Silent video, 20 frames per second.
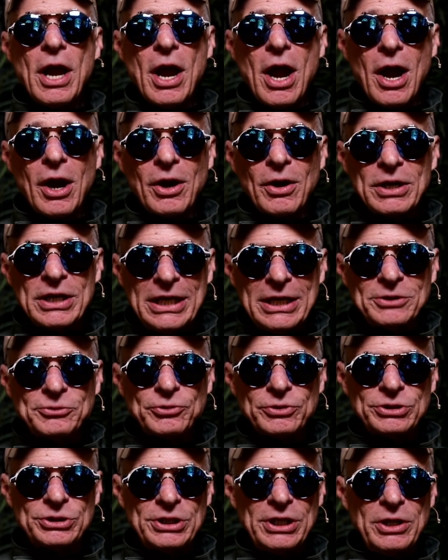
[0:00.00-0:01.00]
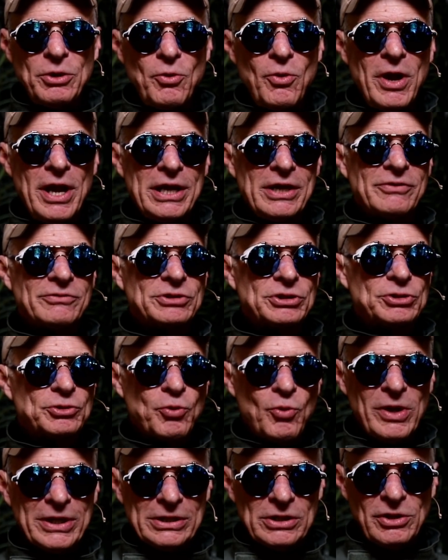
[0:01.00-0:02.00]
are an interesting way of
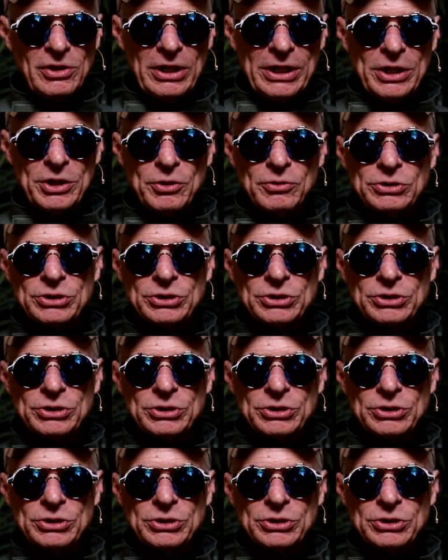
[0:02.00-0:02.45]
swindling you,